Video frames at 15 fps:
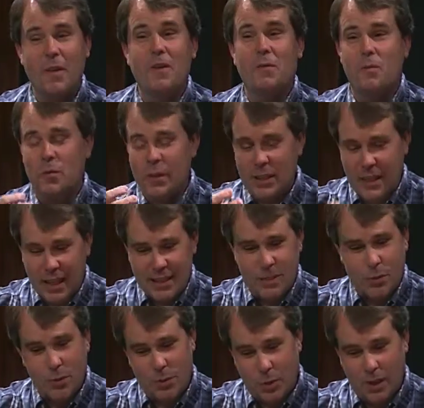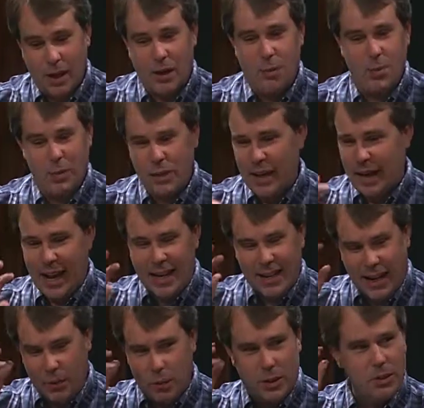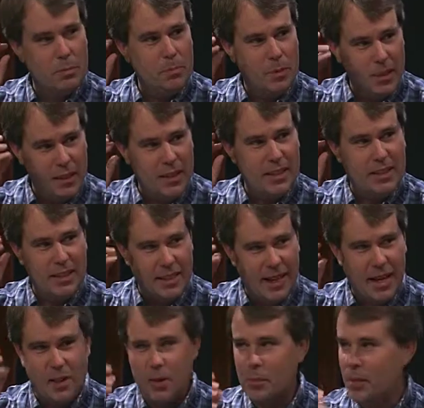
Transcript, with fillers: realizing what was going on with her, and I, I wasn't putting it together,